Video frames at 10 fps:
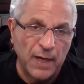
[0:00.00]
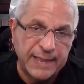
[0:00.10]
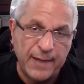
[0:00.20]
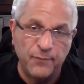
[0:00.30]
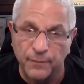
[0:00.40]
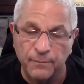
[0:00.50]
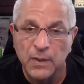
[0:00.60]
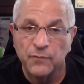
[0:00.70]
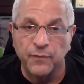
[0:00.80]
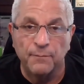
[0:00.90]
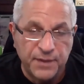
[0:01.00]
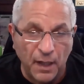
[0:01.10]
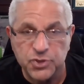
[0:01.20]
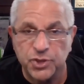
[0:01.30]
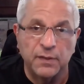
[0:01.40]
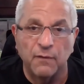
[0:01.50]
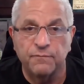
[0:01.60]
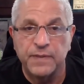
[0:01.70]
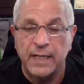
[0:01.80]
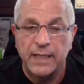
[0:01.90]
I came from from the dungeon
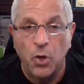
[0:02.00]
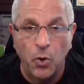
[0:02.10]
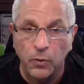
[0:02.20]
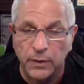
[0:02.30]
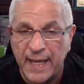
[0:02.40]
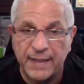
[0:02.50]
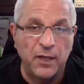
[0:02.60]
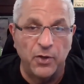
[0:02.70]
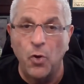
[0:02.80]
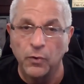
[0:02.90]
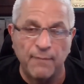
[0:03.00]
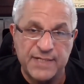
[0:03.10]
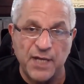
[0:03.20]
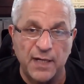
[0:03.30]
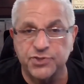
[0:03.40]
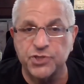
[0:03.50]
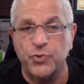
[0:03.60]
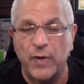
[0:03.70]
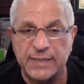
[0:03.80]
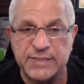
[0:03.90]
of digging a hole and I had to cut a hole in my socks just
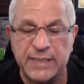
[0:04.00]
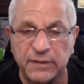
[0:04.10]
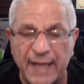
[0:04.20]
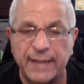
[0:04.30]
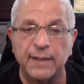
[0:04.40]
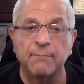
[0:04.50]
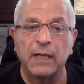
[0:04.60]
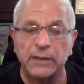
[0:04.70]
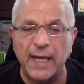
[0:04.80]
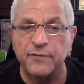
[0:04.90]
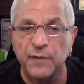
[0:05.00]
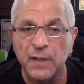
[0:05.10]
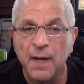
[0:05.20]
so I could see light in my life,